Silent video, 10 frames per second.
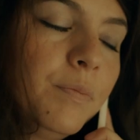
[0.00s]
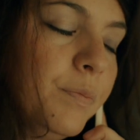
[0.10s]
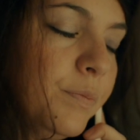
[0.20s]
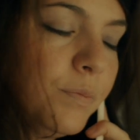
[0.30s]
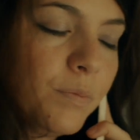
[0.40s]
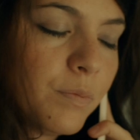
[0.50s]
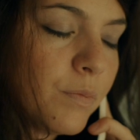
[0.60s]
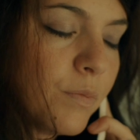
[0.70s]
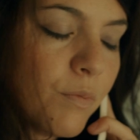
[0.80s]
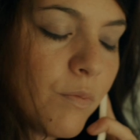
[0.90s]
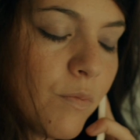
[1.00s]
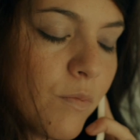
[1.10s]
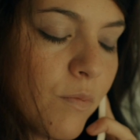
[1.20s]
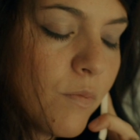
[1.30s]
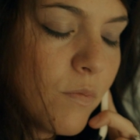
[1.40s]
I felt the
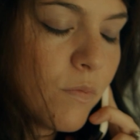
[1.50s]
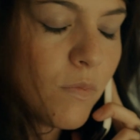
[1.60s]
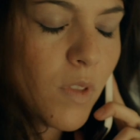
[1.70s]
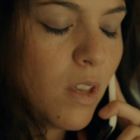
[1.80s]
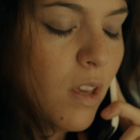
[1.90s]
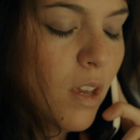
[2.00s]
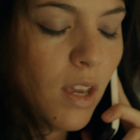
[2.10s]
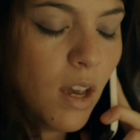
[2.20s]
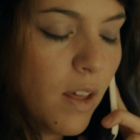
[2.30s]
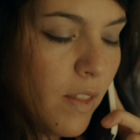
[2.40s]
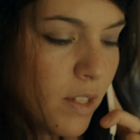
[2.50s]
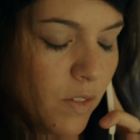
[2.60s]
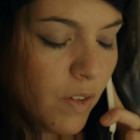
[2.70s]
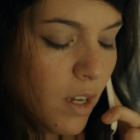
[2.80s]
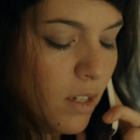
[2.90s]
Nairobian wind
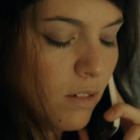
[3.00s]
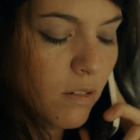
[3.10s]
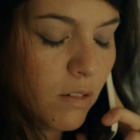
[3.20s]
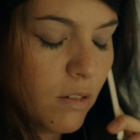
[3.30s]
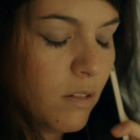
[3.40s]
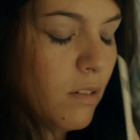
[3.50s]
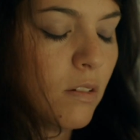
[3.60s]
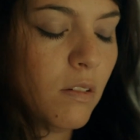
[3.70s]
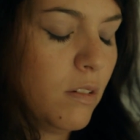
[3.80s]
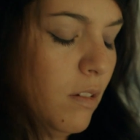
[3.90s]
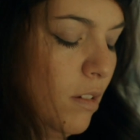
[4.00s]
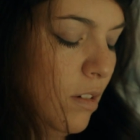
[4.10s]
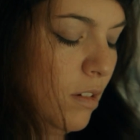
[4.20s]
like your soft kiss